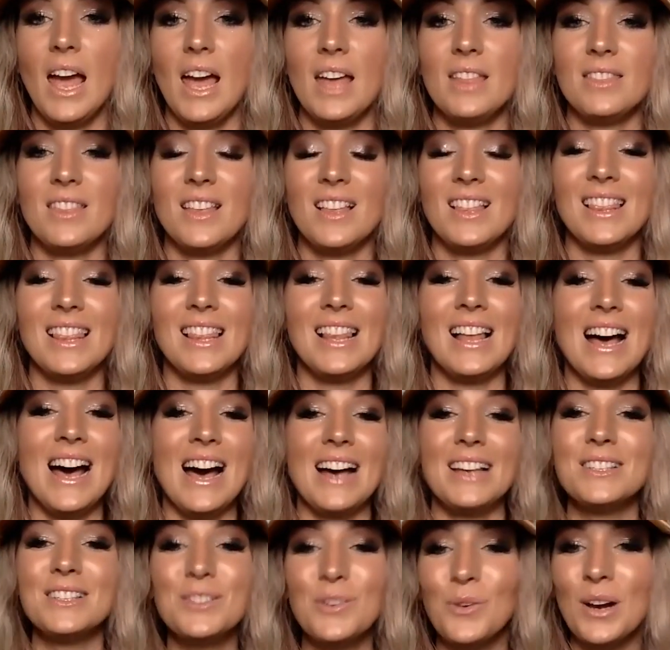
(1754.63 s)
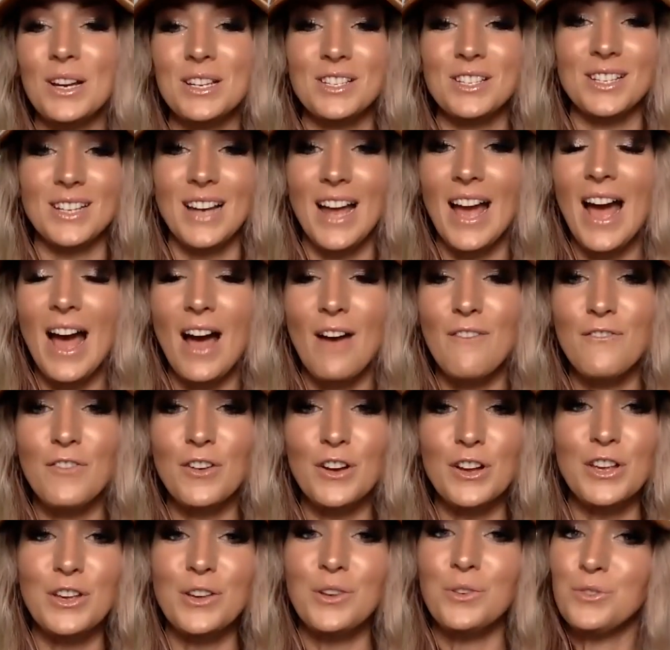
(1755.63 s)
And the last question I have
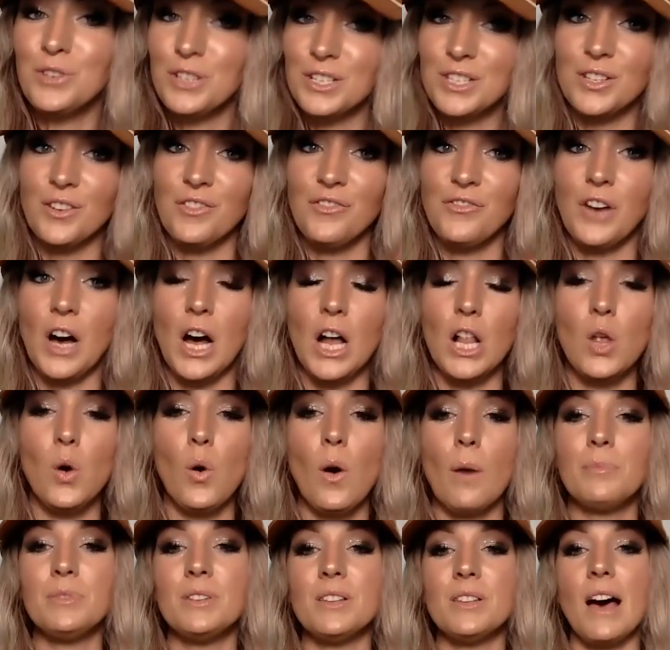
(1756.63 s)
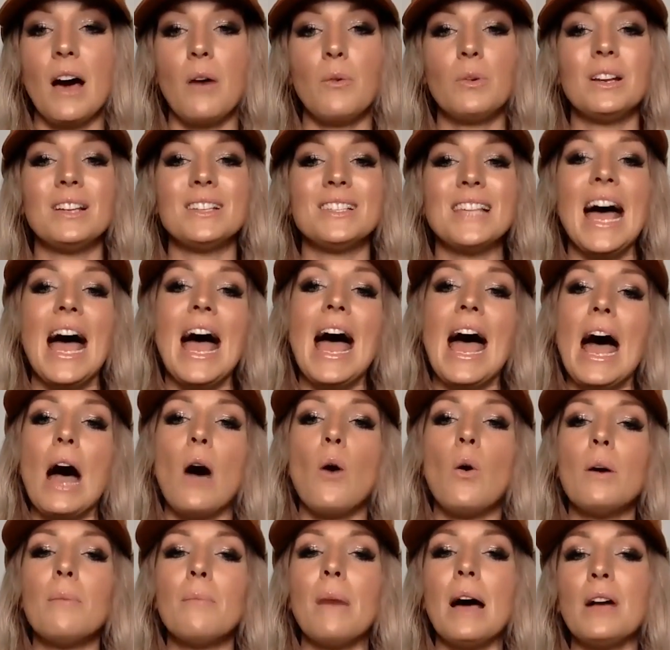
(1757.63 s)
for you, just to follow up to that one, is
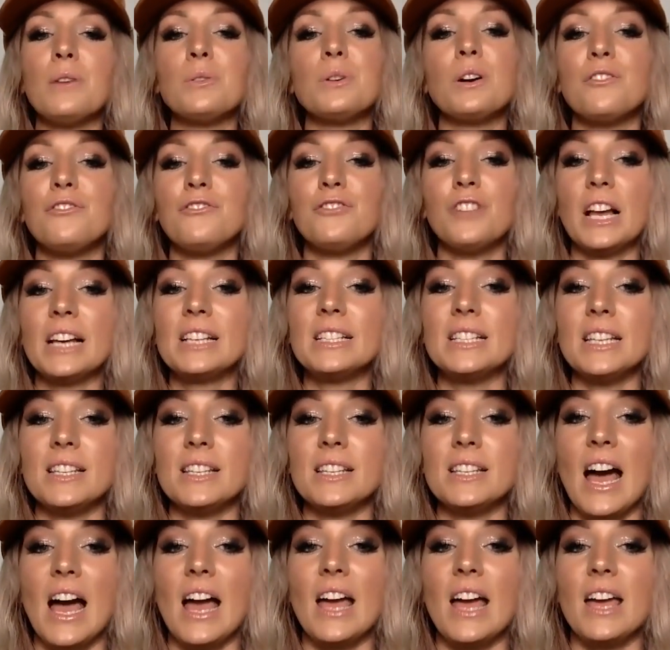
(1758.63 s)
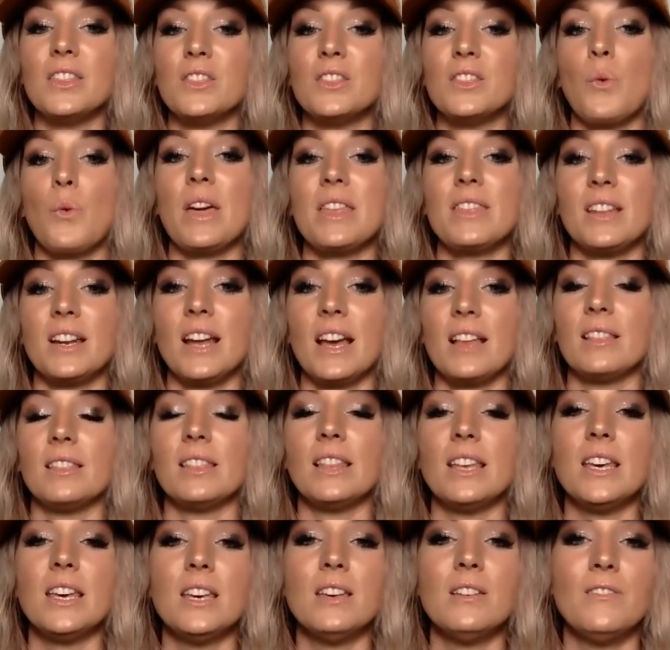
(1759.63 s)
how am I reflecting that in the way that I
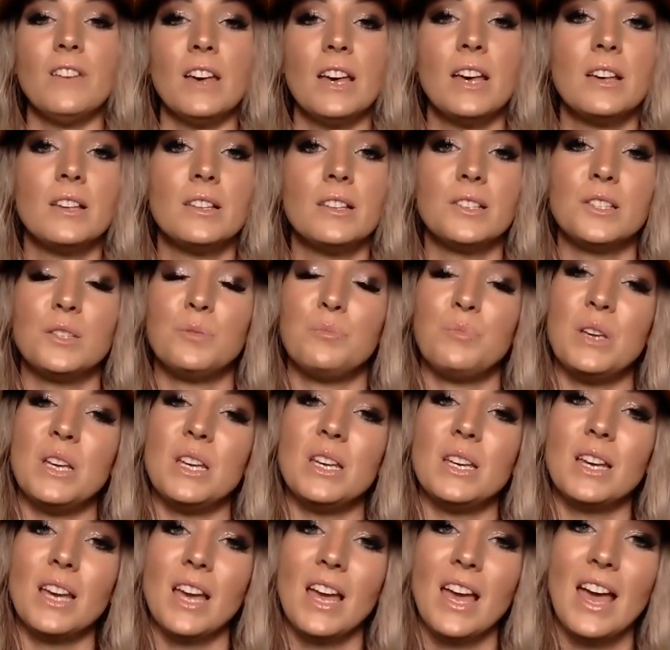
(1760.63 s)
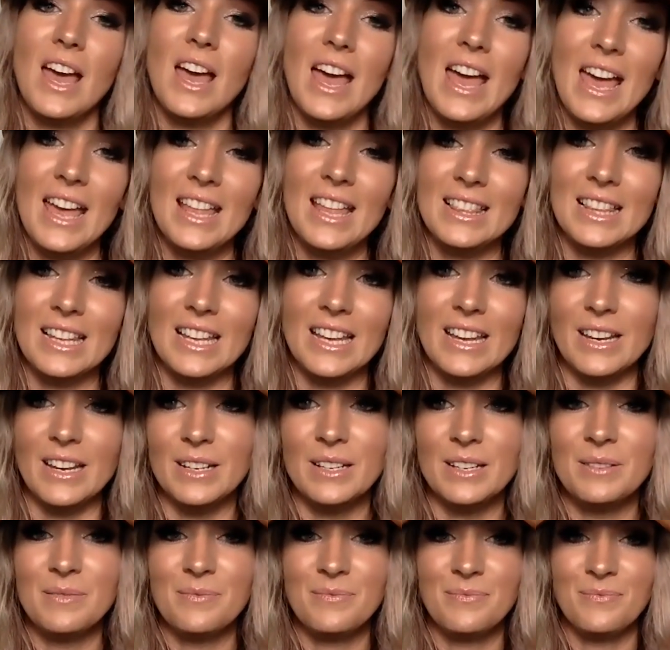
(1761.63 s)
live, speak, and lead?